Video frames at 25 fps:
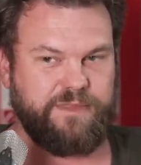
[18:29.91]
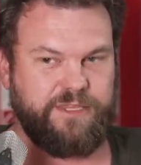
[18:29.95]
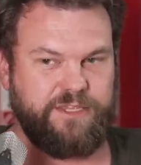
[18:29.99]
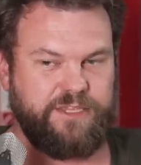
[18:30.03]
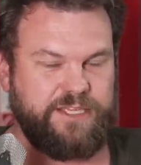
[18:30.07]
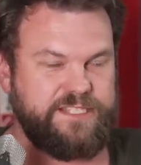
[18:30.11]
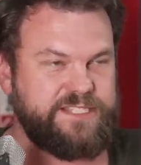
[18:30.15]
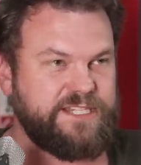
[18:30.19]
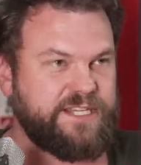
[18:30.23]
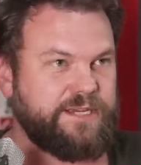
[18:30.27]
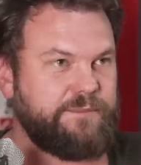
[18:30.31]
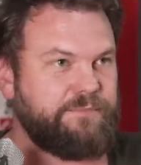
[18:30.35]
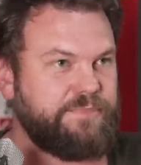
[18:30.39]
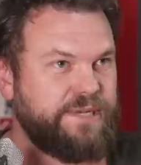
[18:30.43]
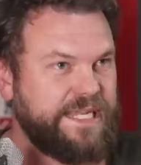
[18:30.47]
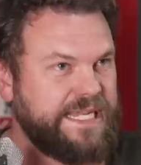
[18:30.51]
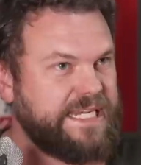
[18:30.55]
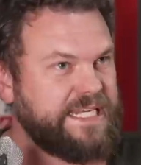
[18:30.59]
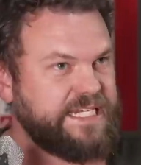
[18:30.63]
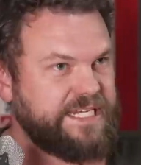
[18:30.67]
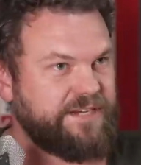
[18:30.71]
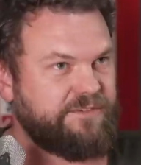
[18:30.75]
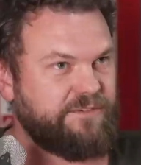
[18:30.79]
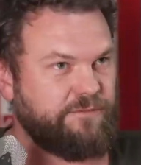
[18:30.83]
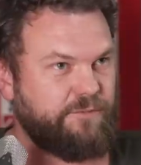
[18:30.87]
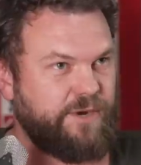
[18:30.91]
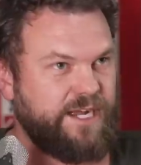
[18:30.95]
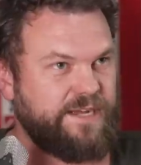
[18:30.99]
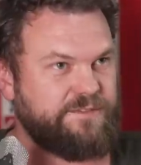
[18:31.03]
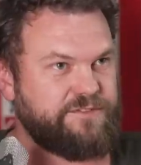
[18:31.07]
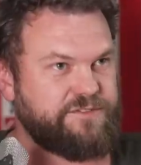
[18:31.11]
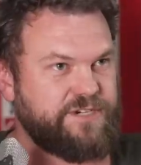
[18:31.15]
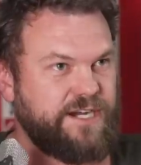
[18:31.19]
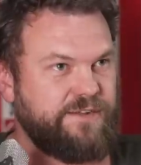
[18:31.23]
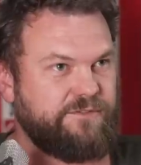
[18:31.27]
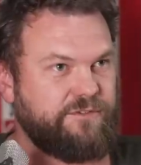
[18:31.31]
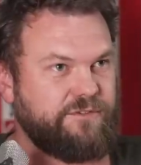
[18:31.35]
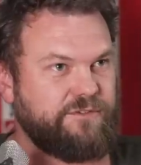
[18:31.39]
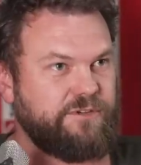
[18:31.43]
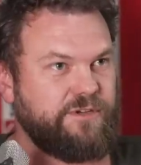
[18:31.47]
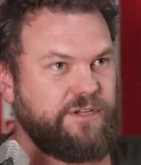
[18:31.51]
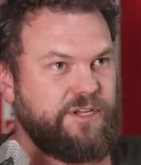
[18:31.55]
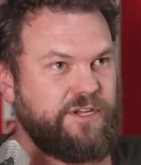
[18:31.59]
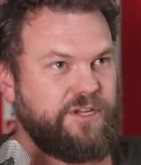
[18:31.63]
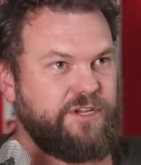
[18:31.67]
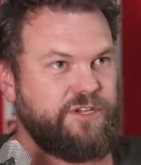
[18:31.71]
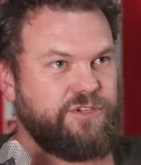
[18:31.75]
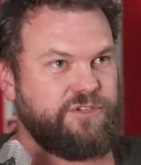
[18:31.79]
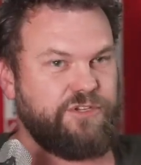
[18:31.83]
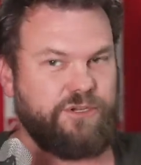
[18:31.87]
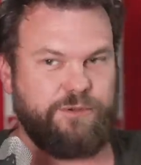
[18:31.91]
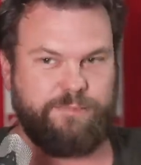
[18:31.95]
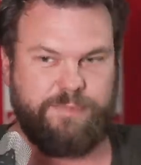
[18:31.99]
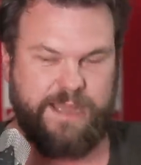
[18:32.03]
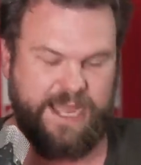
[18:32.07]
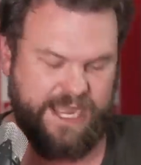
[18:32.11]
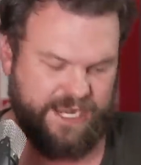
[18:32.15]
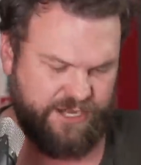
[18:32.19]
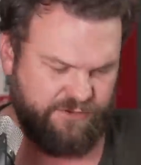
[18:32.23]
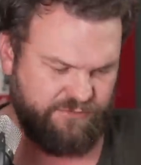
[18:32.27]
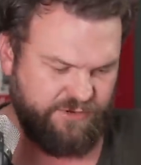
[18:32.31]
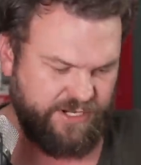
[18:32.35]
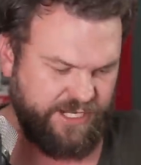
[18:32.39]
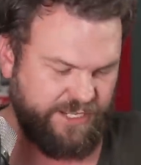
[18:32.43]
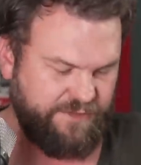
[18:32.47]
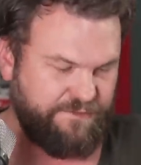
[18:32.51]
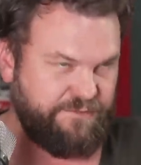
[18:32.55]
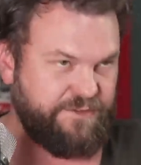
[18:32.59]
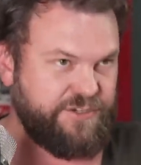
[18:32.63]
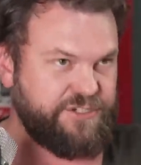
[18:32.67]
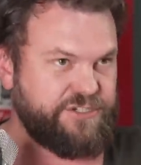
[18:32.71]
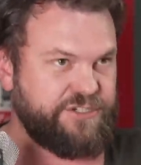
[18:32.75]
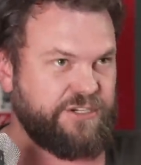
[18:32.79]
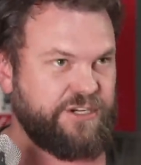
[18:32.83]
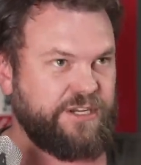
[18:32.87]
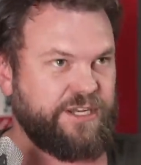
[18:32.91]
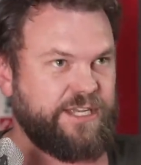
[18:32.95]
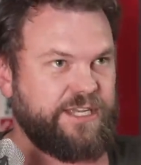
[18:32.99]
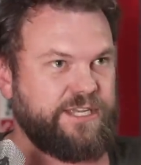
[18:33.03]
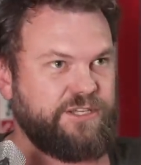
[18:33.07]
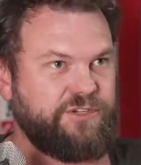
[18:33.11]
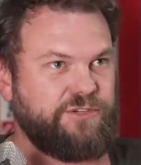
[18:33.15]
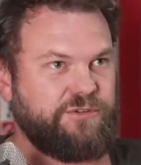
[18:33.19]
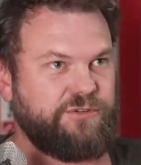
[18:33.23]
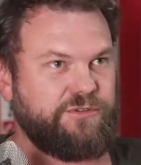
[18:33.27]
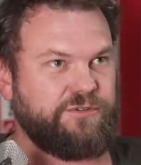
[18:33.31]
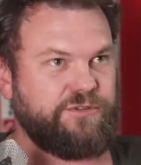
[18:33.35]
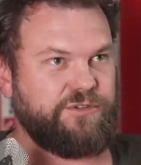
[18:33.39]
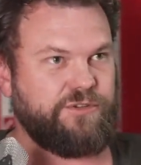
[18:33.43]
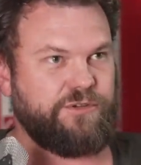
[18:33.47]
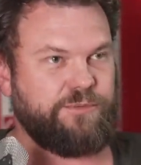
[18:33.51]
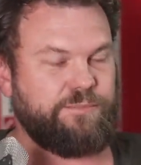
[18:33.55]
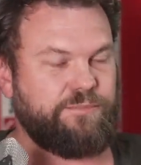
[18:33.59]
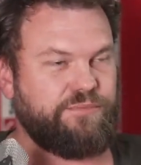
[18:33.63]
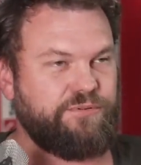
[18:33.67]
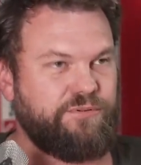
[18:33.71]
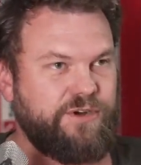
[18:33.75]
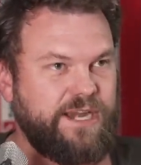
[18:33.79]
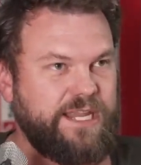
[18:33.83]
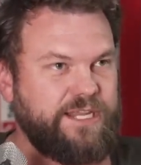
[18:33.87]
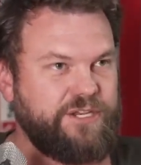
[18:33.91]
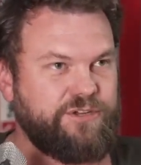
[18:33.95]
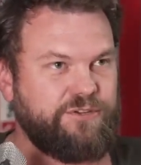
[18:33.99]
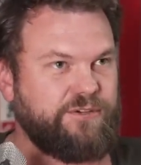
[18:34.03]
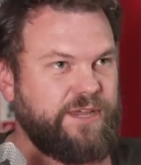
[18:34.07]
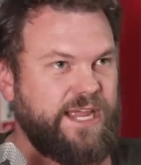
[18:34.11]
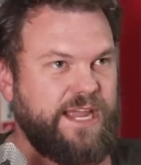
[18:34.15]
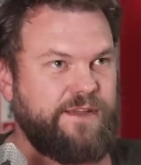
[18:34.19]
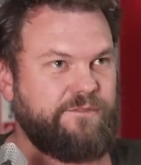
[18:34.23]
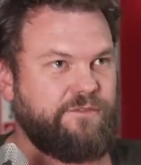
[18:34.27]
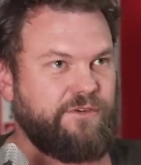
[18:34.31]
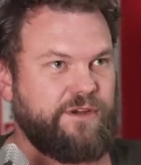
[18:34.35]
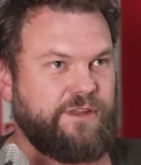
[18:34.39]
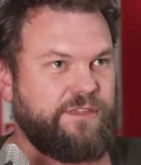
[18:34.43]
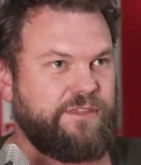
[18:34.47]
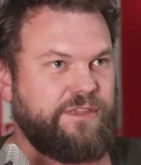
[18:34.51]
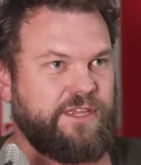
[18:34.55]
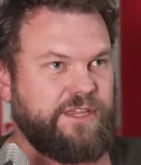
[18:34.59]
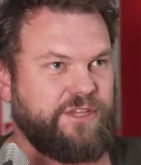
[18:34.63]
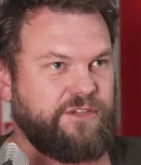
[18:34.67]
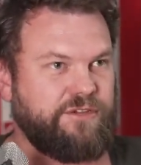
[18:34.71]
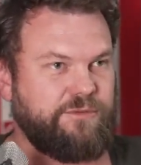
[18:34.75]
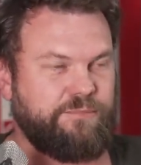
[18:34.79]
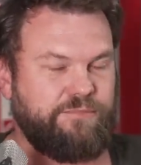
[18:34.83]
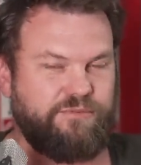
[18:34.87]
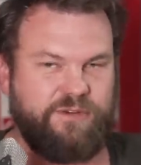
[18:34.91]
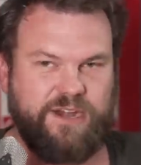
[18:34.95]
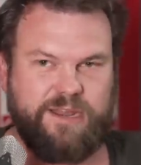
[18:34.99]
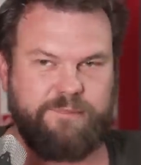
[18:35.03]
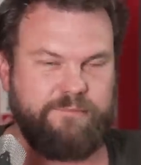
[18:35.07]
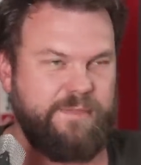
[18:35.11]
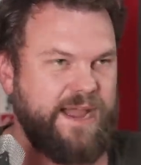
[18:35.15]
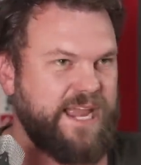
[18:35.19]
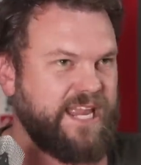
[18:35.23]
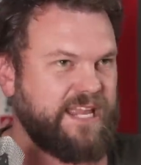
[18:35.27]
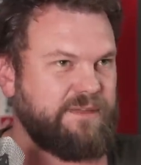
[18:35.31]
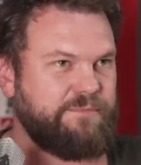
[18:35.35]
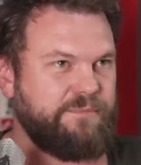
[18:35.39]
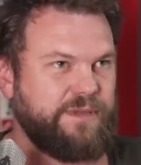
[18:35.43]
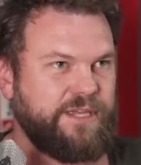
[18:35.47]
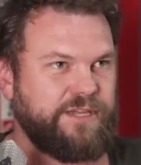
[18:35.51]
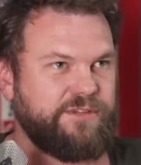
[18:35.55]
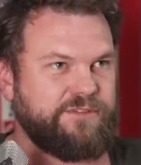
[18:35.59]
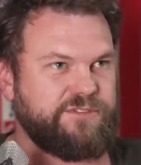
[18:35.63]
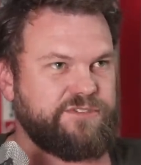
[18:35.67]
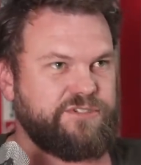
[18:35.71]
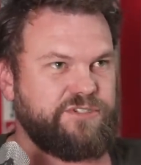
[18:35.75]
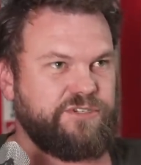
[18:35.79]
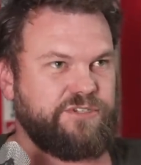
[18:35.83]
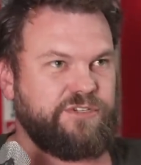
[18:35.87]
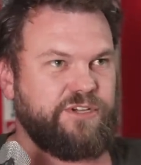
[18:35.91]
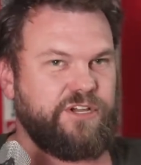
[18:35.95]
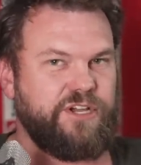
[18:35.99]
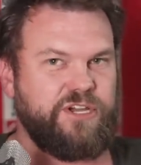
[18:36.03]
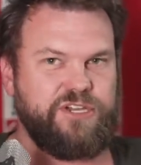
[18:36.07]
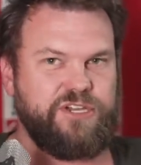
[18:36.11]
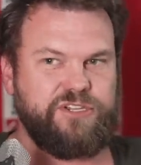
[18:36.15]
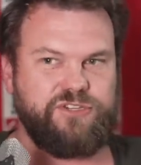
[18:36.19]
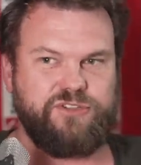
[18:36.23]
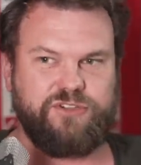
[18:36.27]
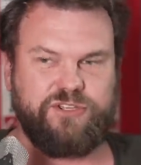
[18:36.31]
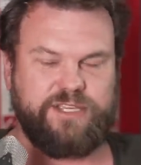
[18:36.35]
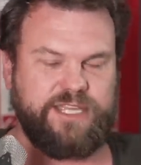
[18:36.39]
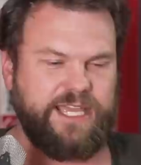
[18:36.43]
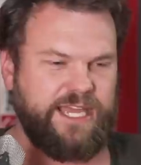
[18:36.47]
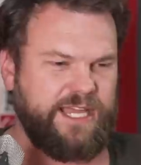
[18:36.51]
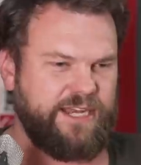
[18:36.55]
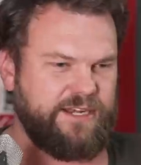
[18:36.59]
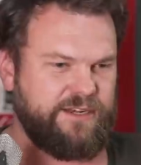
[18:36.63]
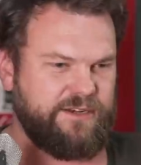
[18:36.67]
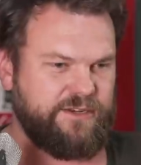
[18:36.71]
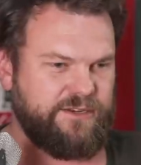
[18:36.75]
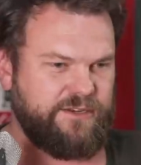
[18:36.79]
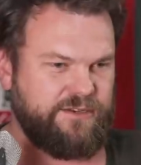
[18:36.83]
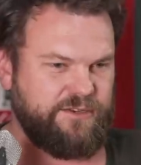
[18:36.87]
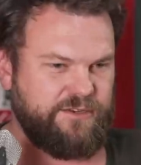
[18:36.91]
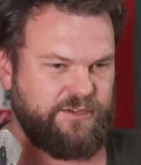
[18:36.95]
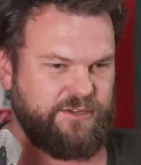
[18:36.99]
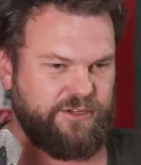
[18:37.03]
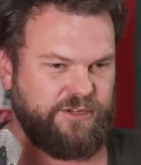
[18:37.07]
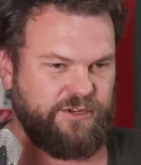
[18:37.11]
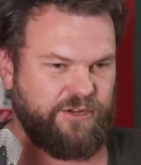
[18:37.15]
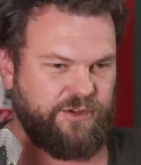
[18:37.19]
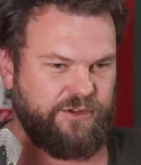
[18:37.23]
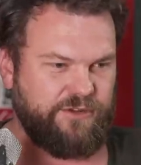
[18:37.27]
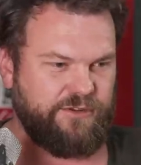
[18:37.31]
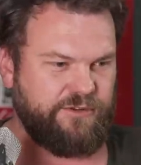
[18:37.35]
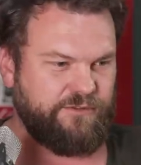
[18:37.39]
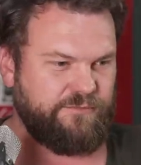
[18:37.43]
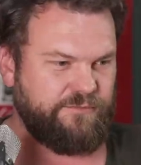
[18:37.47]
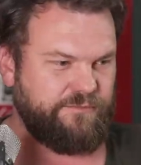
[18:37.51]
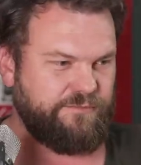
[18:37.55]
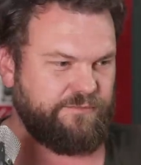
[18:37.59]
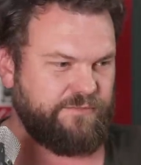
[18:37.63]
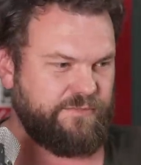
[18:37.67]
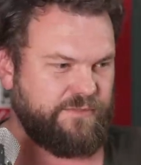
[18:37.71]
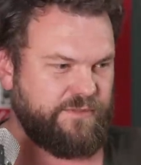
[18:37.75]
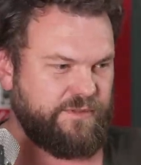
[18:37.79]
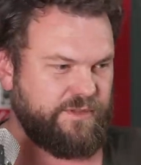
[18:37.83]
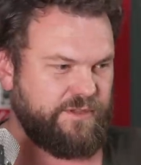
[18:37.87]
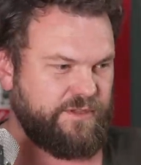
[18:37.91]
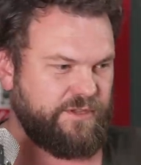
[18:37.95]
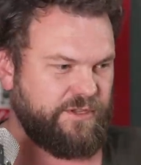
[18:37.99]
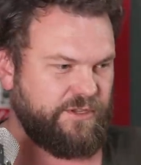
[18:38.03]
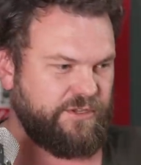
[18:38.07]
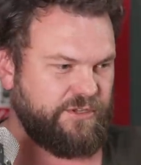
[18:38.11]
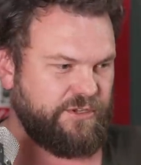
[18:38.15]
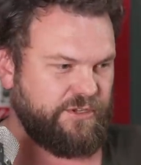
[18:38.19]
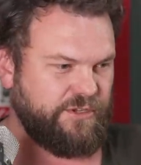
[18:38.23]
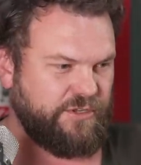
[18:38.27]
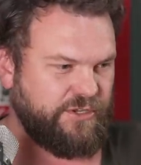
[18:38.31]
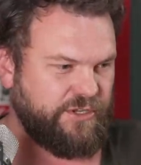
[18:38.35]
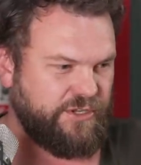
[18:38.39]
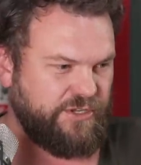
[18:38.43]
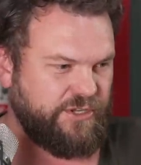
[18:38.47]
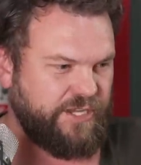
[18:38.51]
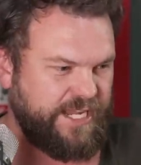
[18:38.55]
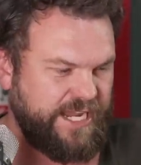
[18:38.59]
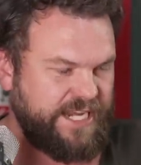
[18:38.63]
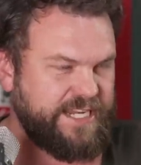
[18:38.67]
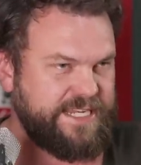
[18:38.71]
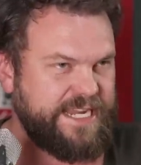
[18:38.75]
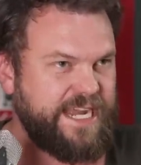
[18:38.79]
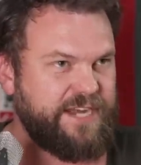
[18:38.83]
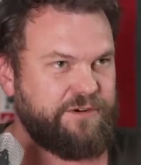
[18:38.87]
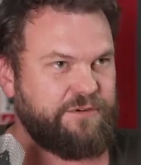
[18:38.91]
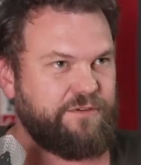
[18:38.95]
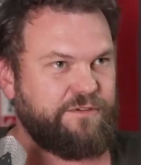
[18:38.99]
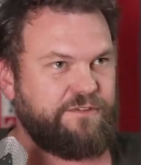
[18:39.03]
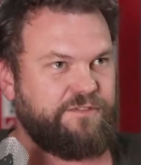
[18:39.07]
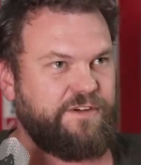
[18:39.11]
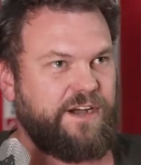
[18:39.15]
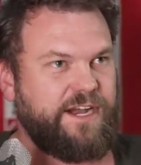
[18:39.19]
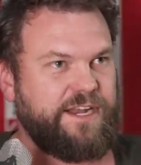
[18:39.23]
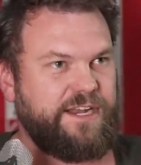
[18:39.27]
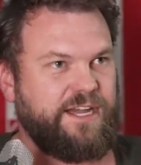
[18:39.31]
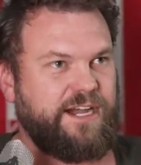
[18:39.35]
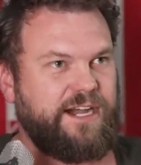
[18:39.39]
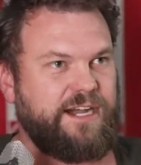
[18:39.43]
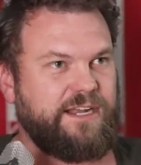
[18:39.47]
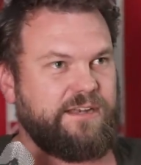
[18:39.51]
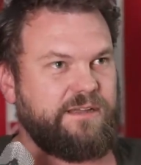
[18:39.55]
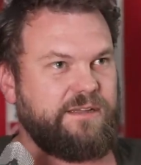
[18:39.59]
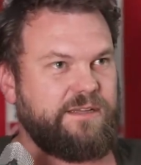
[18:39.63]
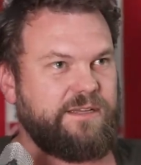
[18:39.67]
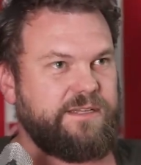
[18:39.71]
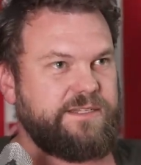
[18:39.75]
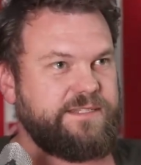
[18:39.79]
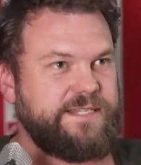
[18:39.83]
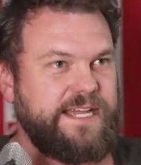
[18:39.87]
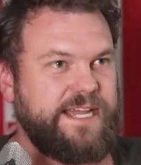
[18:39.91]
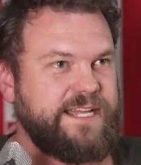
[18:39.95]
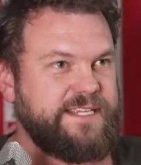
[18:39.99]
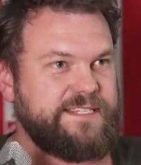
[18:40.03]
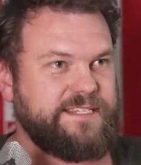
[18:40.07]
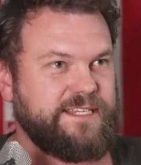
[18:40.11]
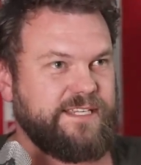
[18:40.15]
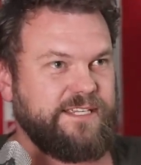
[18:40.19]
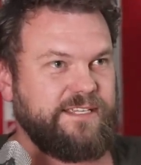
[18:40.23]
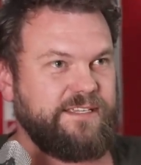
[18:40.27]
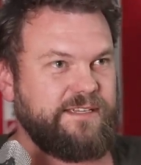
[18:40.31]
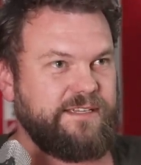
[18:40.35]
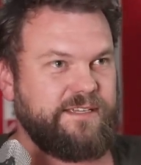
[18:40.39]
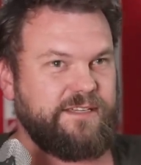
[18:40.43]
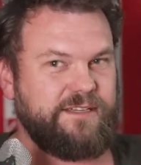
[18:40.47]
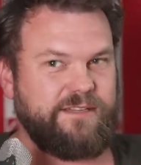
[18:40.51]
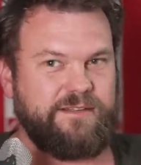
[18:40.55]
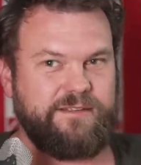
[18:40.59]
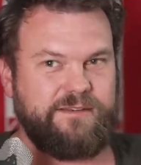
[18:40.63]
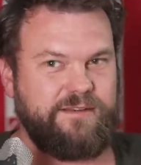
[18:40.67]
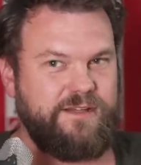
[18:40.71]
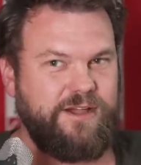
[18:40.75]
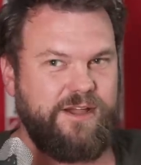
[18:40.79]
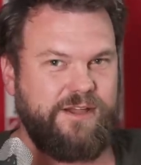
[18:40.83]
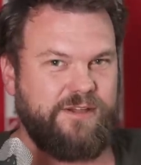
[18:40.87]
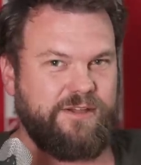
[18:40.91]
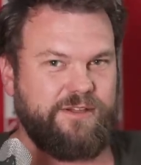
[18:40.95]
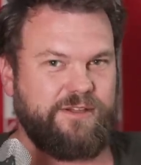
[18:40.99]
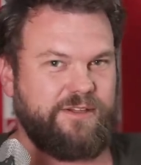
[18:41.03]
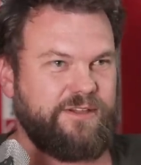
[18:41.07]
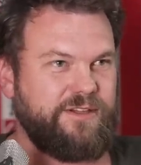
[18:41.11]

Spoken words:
It's a completely different way of travel. You pack really efficiently. You pre-do everything. You pre-make meals. You get it down to a fine art. Tassie, no.